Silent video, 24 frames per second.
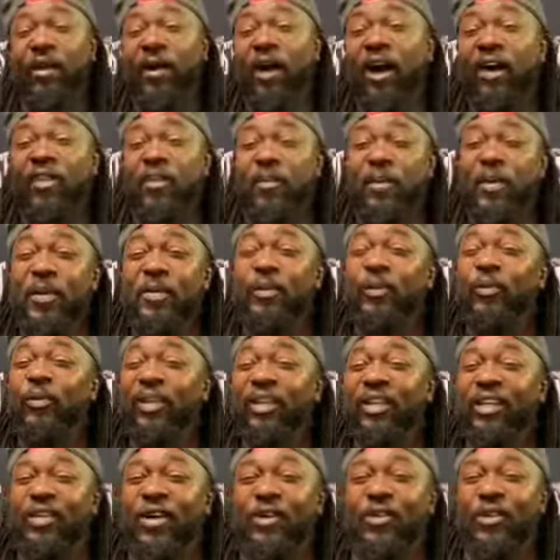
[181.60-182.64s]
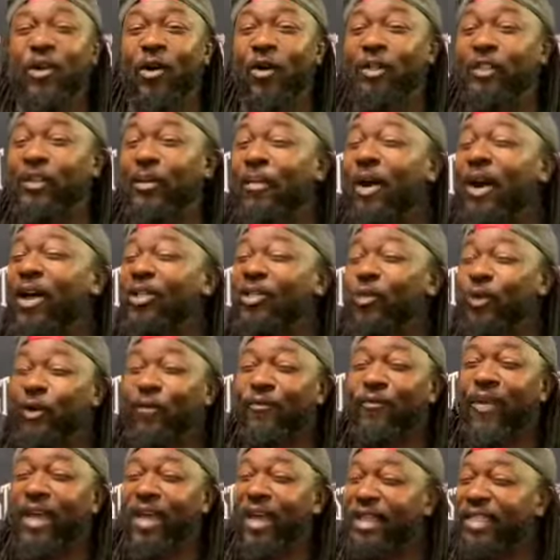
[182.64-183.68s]
other people really don't know is I'm also a
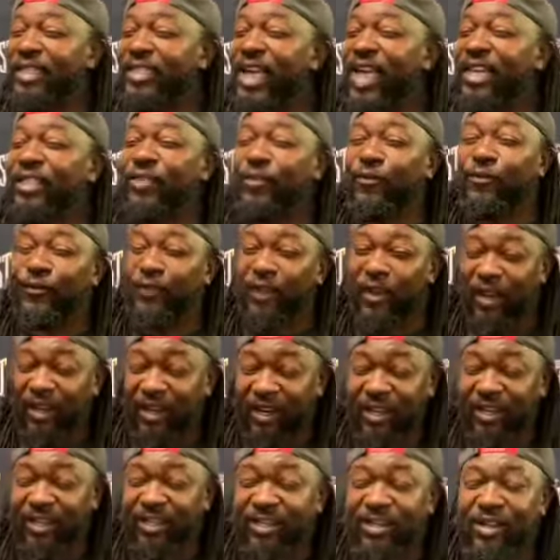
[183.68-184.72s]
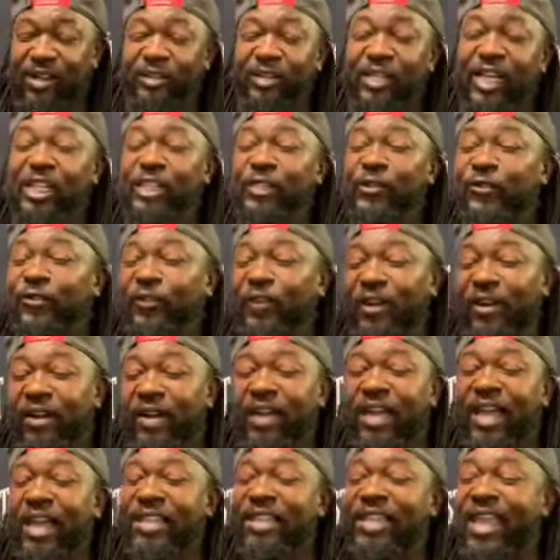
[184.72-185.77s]
fan of Tyson Fury. You know, Tyson Fury
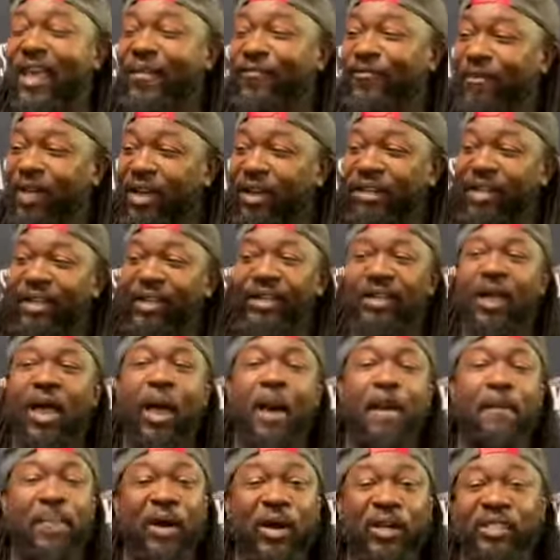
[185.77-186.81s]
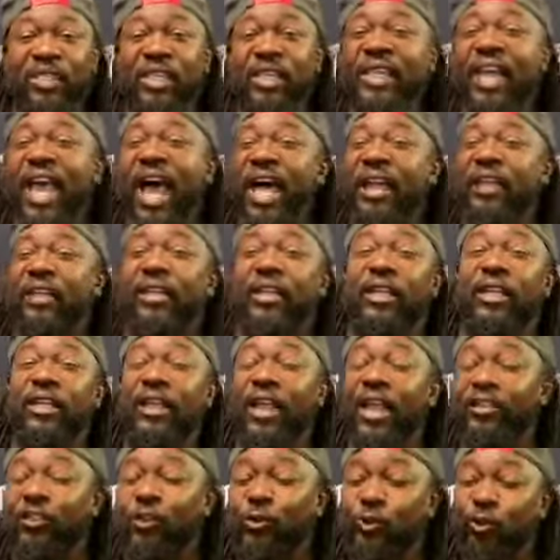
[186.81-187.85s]
got that fucking personality
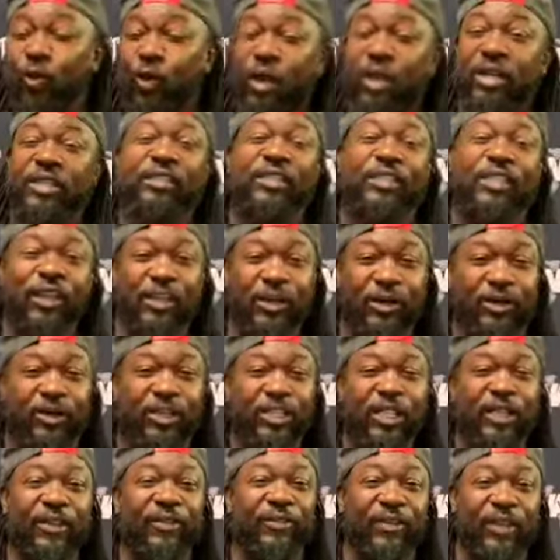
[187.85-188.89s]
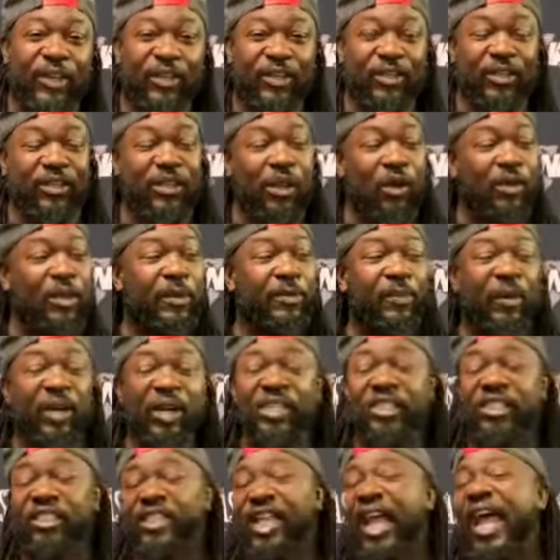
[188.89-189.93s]
that you want to see on TV. You know, he
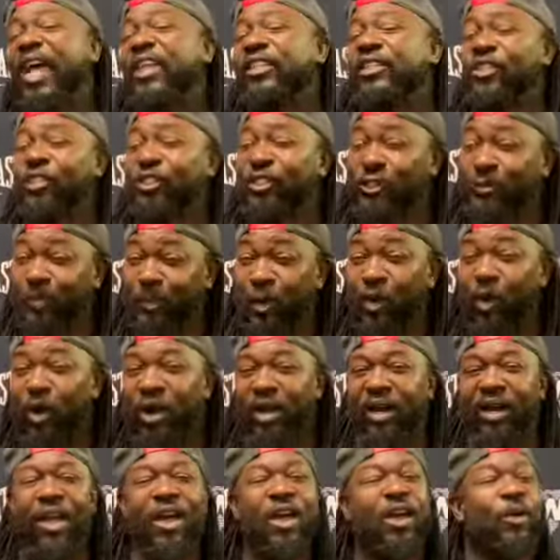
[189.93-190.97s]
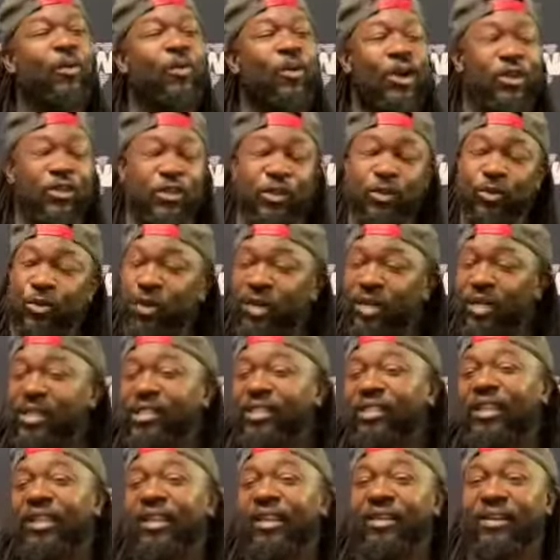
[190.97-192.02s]
brings shine to the sport, whether you want to
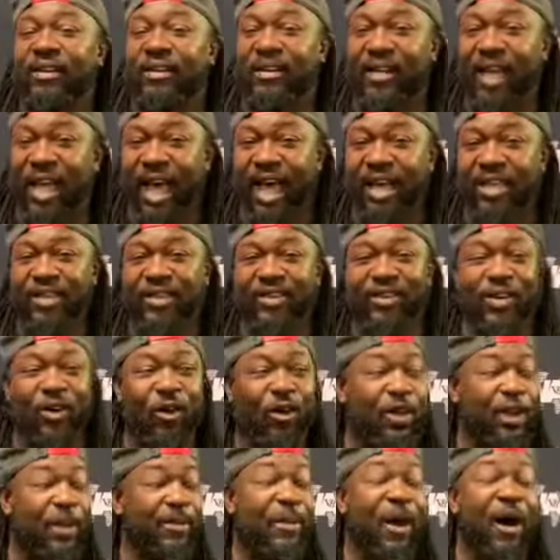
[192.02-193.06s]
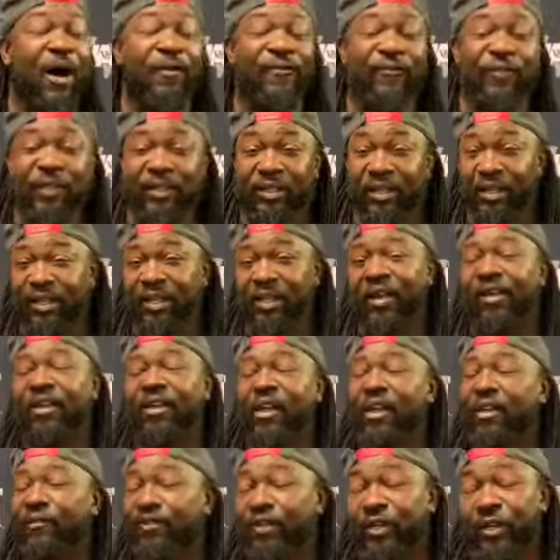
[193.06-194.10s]
see it or not. You know, and I'm all for the love,
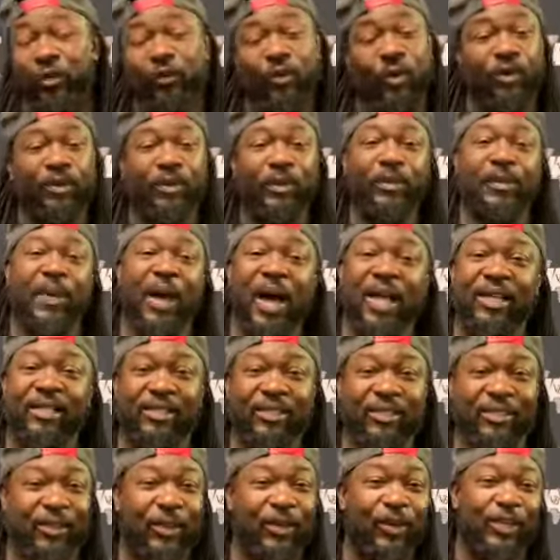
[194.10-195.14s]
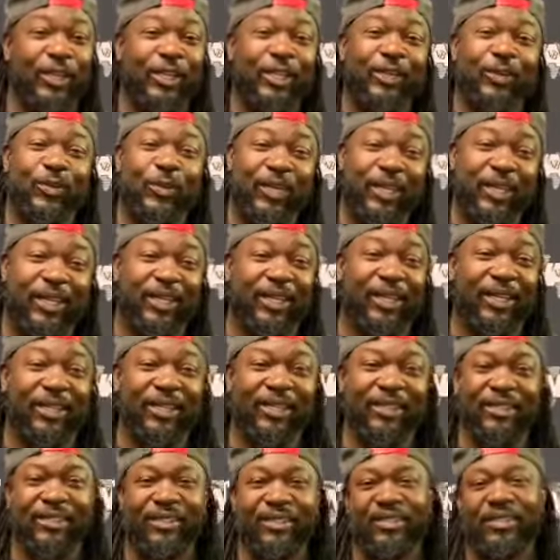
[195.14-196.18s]
for the growth of boxing. So it is what it
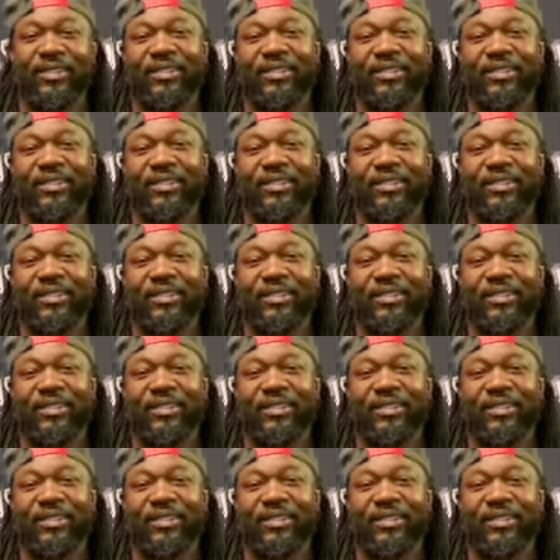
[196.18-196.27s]
is.